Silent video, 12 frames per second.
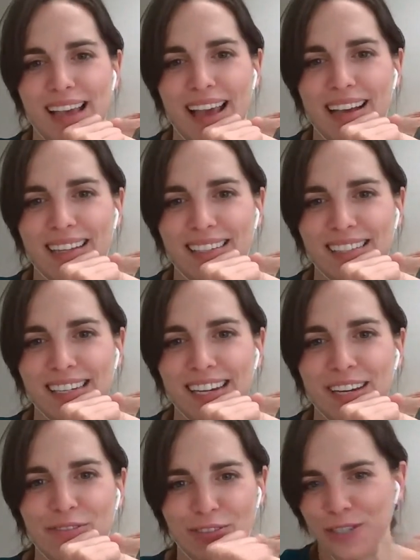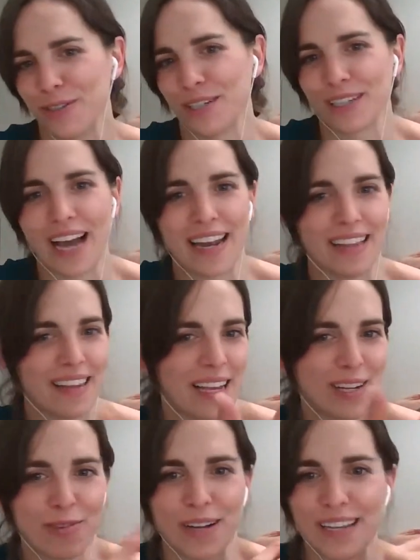and for you to kind of like
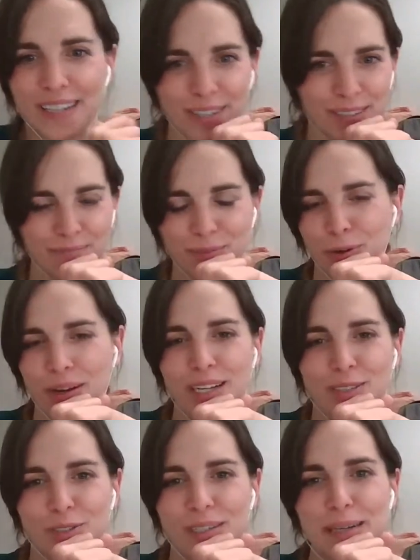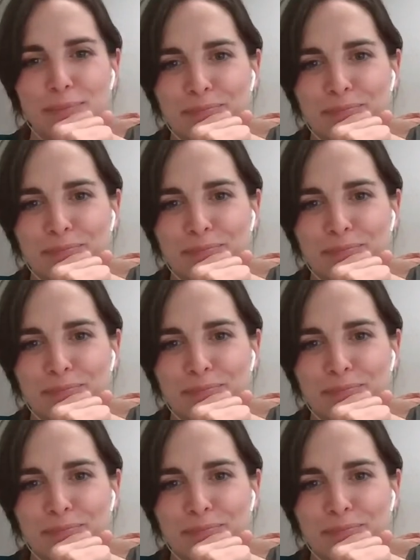create your dream.